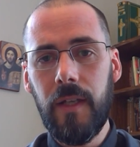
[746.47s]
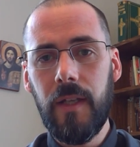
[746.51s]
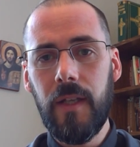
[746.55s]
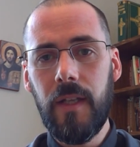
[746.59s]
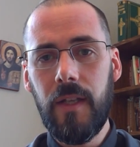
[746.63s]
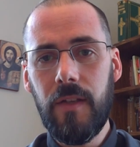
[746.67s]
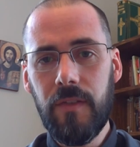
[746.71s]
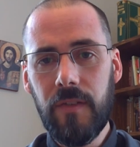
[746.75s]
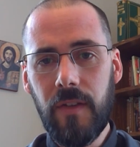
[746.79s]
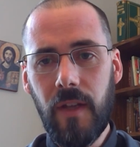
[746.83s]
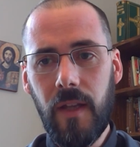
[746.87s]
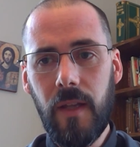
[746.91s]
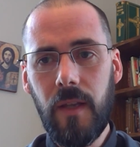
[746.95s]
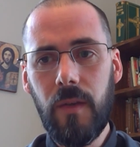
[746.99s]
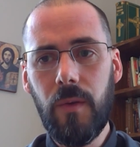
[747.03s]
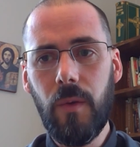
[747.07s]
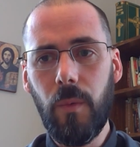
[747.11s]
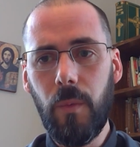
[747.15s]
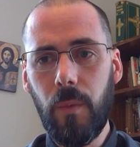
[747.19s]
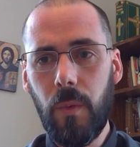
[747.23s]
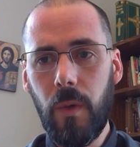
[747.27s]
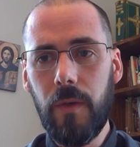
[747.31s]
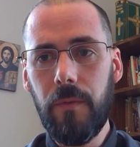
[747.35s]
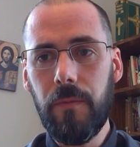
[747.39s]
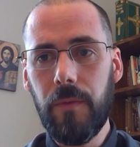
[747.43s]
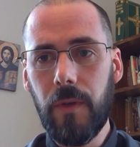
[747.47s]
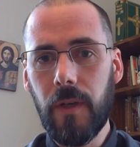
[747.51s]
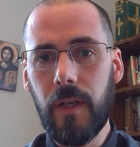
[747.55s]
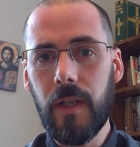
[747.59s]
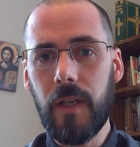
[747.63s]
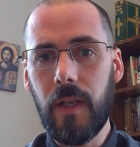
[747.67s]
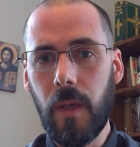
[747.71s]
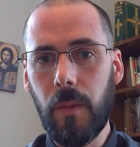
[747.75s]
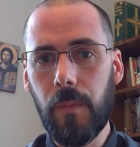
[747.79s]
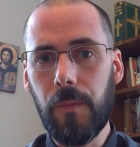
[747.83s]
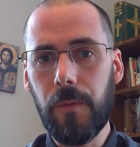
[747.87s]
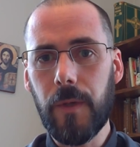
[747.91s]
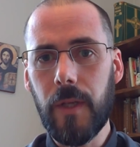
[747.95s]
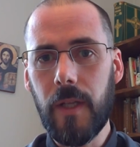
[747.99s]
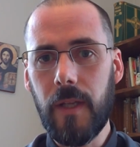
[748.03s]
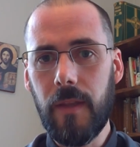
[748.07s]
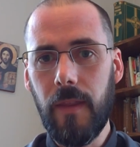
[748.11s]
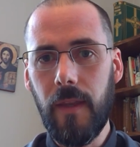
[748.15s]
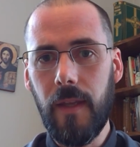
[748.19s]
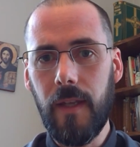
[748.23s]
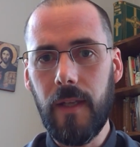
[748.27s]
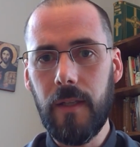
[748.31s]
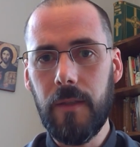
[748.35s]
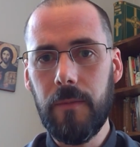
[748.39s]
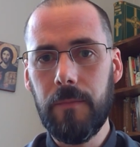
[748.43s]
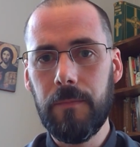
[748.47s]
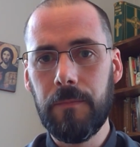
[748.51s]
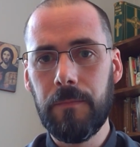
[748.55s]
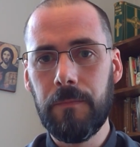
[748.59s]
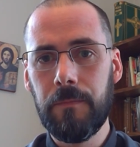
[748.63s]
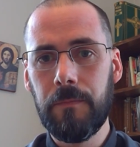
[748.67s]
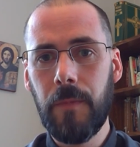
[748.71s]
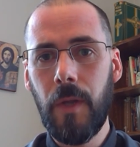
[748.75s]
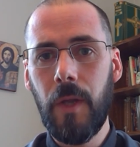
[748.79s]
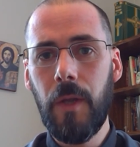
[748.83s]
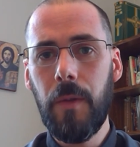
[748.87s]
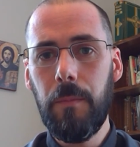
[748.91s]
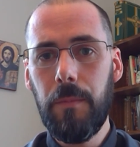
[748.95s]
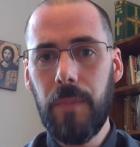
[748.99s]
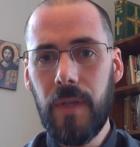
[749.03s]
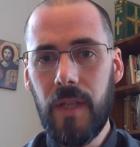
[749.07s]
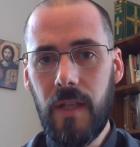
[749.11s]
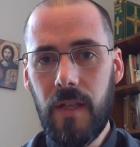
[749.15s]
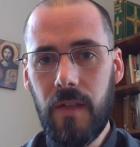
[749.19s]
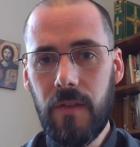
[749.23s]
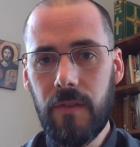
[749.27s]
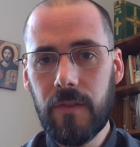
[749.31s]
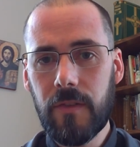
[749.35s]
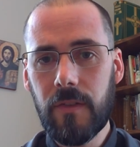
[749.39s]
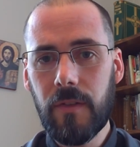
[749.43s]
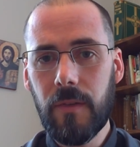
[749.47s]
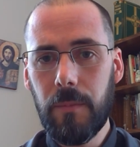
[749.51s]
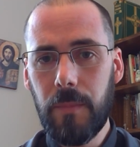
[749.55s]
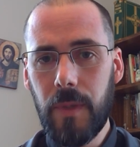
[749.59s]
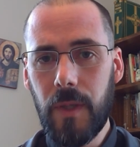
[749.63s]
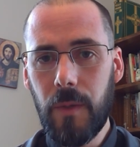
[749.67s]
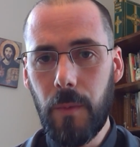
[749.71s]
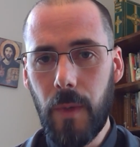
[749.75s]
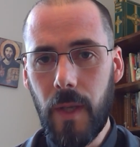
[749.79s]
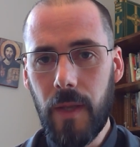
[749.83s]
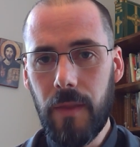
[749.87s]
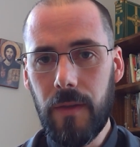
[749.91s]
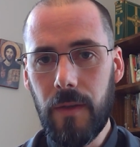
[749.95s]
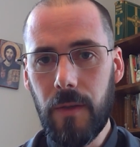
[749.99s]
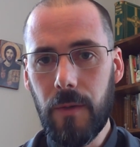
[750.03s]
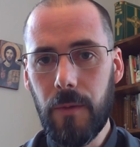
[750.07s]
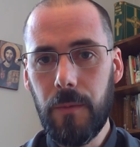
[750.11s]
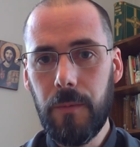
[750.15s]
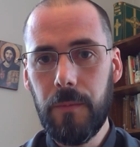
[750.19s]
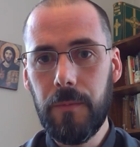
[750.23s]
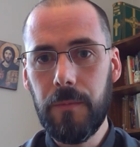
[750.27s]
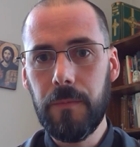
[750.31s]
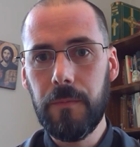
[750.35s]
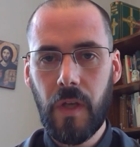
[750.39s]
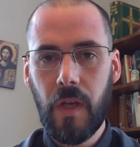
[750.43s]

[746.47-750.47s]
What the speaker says: he said one very comforting thing: "Peace be with you."